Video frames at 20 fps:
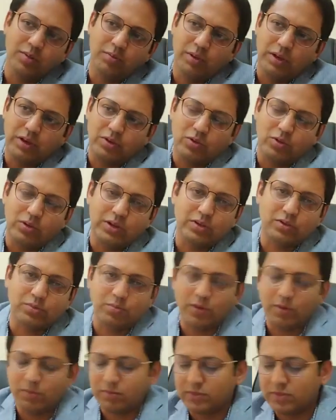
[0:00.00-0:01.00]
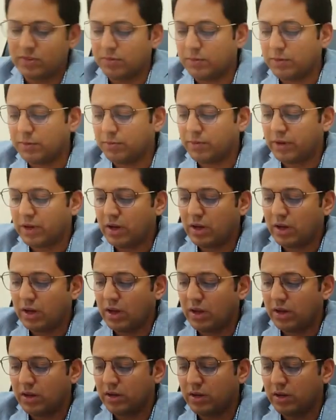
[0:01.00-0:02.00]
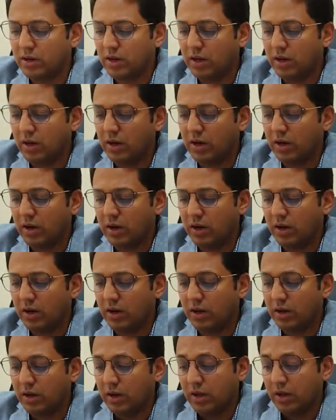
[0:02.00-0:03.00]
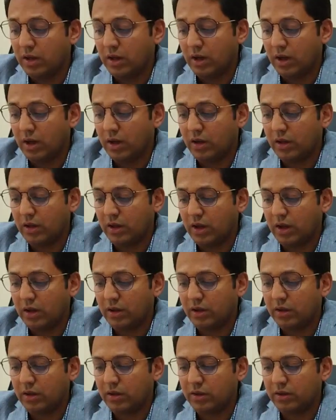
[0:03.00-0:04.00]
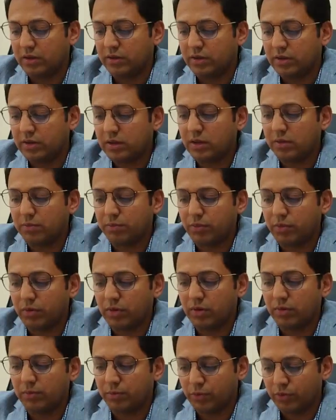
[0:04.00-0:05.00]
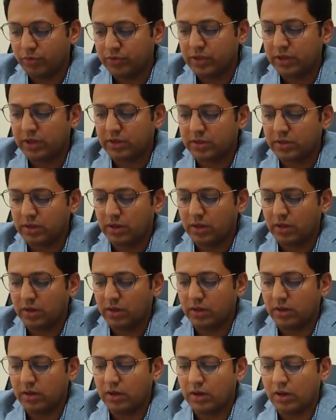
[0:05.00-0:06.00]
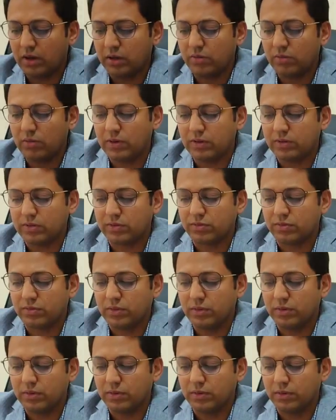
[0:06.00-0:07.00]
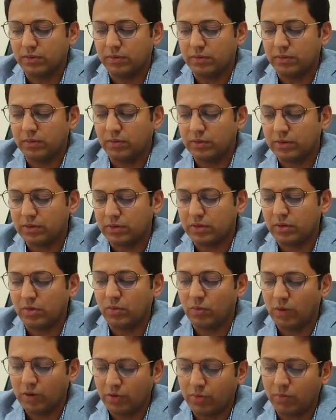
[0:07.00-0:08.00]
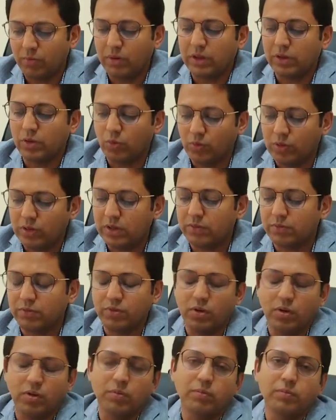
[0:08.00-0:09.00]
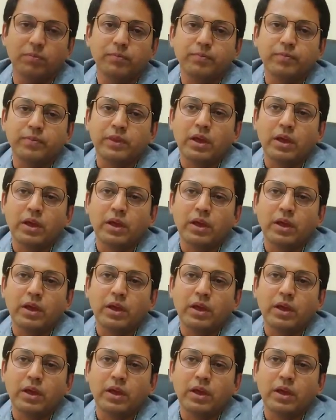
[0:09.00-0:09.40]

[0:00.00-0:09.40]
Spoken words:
my colleagues from CEFIPRA, and I did a project. I was with one of my colleagues from